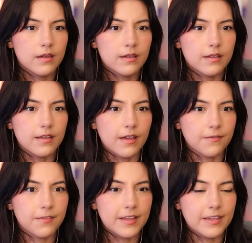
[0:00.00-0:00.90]
Yeah,
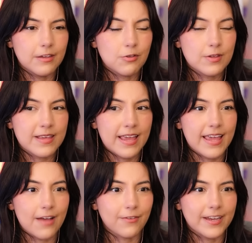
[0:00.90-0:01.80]
Flint, you just
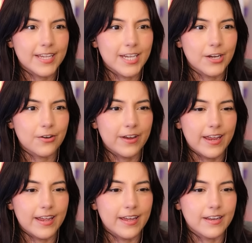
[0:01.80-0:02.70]
hang out right here
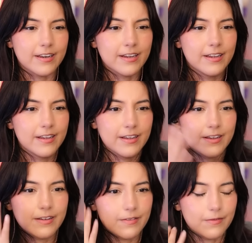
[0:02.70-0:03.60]
and
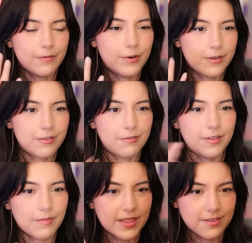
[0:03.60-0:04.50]
work through
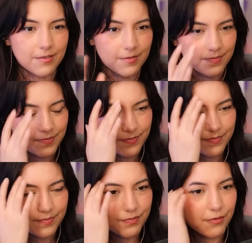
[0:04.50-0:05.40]
the mental
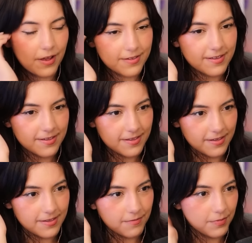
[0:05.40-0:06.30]

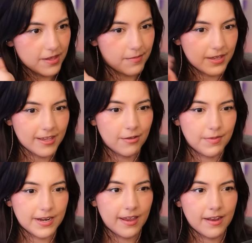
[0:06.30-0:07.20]
processes of becoming a
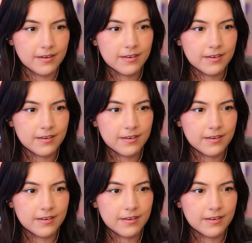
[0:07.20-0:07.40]
human again.